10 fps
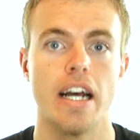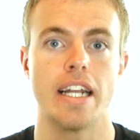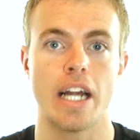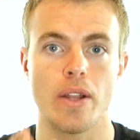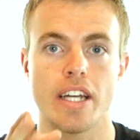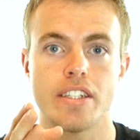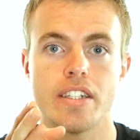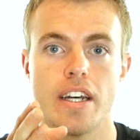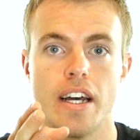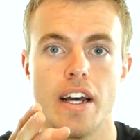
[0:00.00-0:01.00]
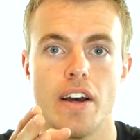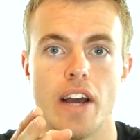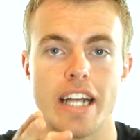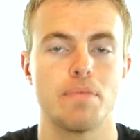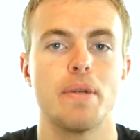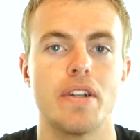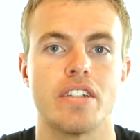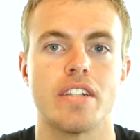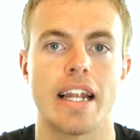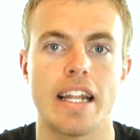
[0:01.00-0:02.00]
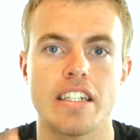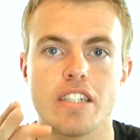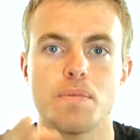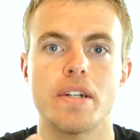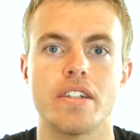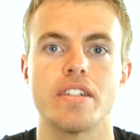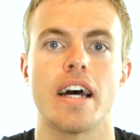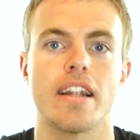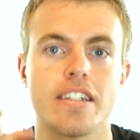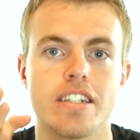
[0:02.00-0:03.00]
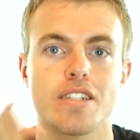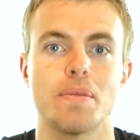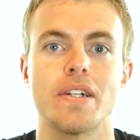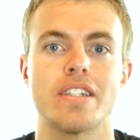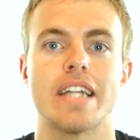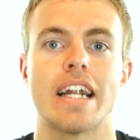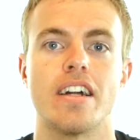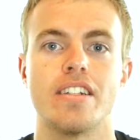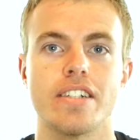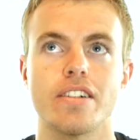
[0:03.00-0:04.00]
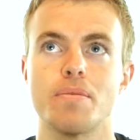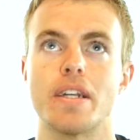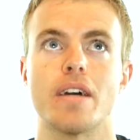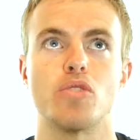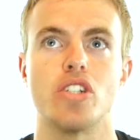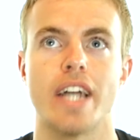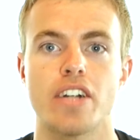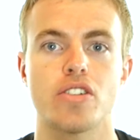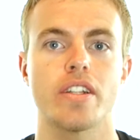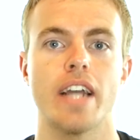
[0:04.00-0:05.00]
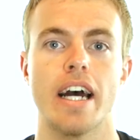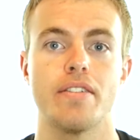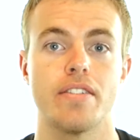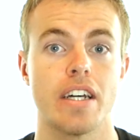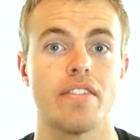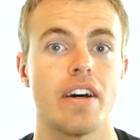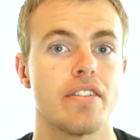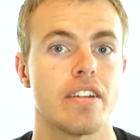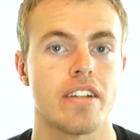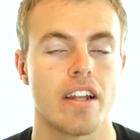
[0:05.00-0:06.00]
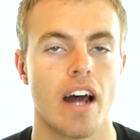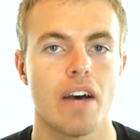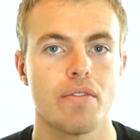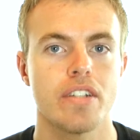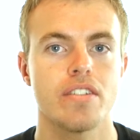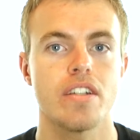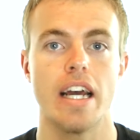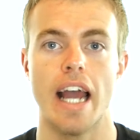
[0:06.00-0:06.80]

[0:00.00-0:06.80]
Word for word: Now let's experience that, let's experience that, let's experience that until it becomes naturally self-evident and obvious,